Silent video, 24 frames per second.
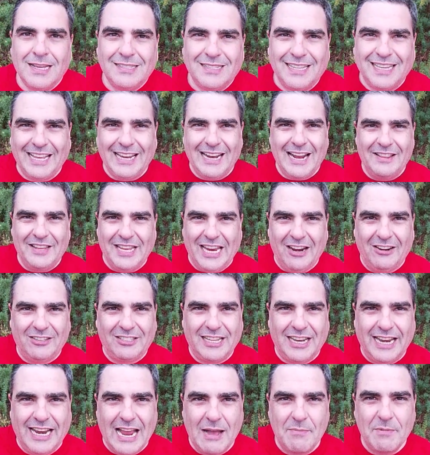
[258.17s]
To get on the air
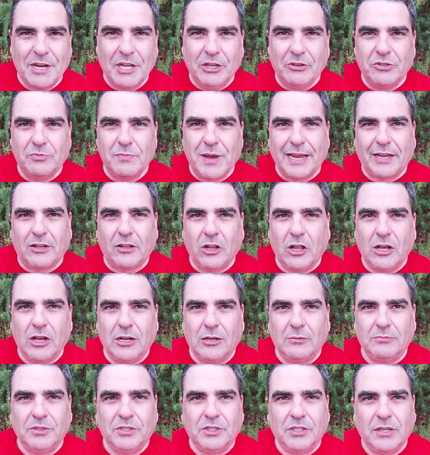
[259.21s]
today, I'm going to use my
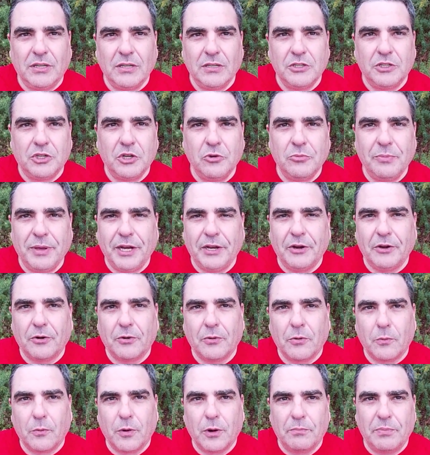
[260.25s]
club's 2
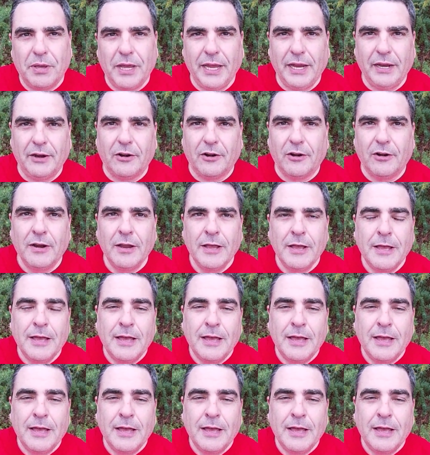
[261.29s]
meter repeater.